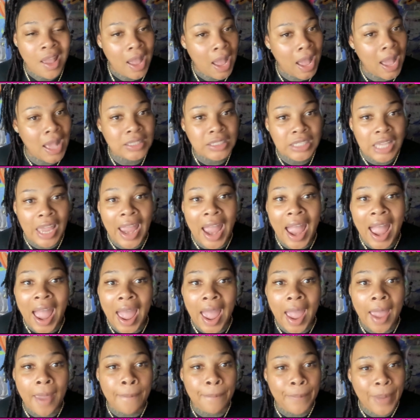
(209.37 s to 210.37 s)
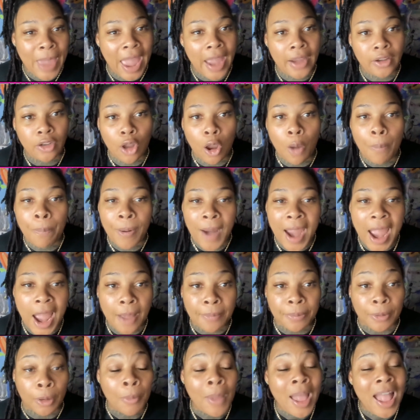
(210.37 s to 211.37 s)
I said, all right, bet, no
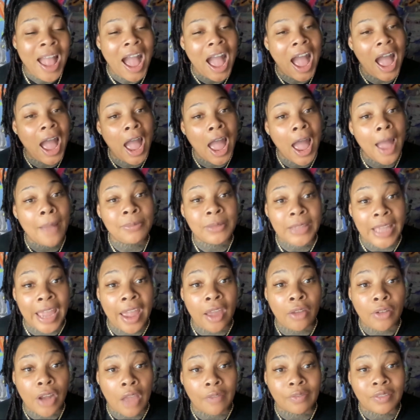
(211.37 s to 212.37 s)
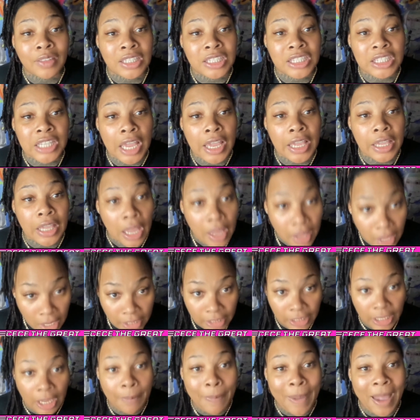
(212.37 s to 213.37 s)
problem. I hop down off the sink,
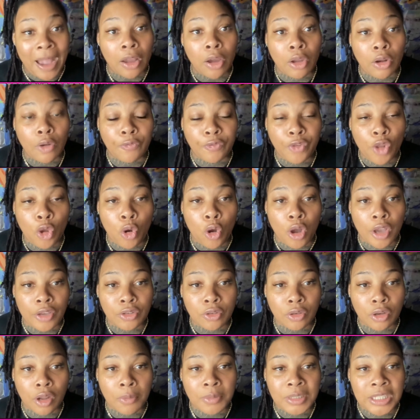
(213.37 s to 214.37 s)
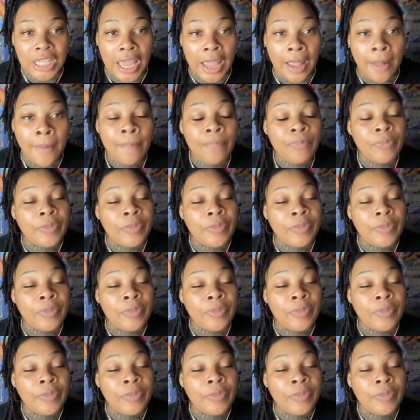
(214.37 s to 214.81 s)
get back on the floor. You know what I'm saying?